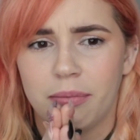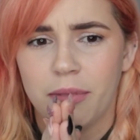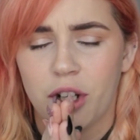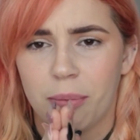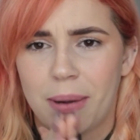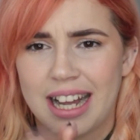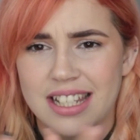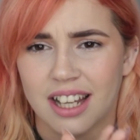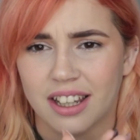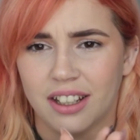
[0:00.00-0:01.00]
You're not
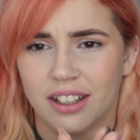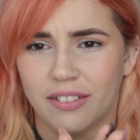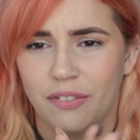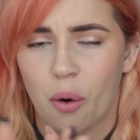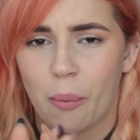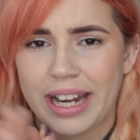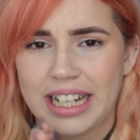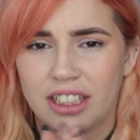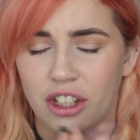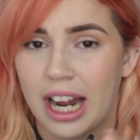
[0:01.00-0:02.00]
past like the 4
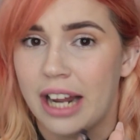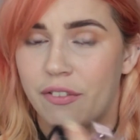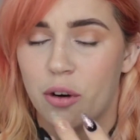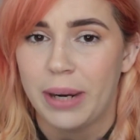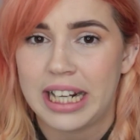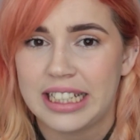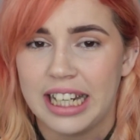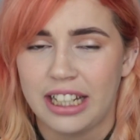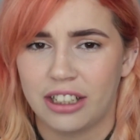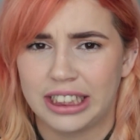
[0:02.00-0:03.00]
weeks, you're not at 4 weeks
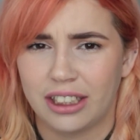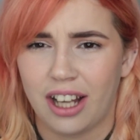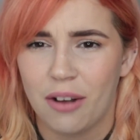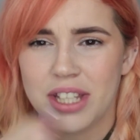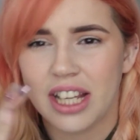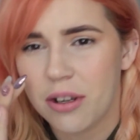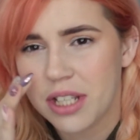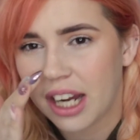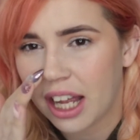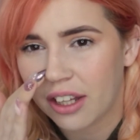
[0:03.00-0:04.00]
yet, you're still, I think I was
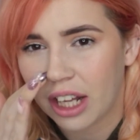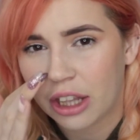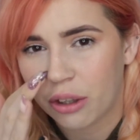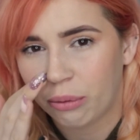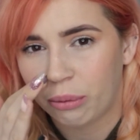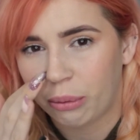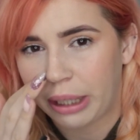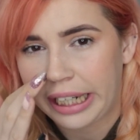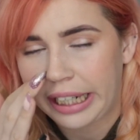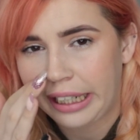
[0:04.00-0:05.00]
like at like
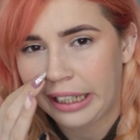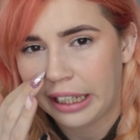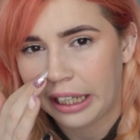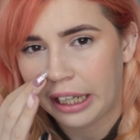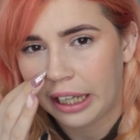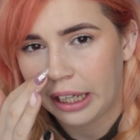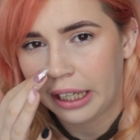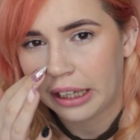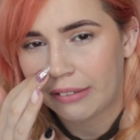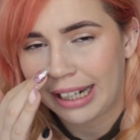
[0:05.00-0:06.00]

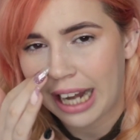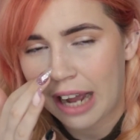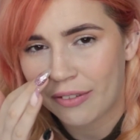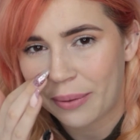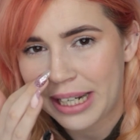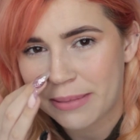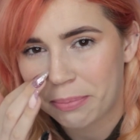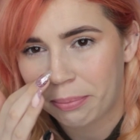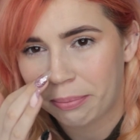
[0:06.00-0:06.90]
3.5 weeks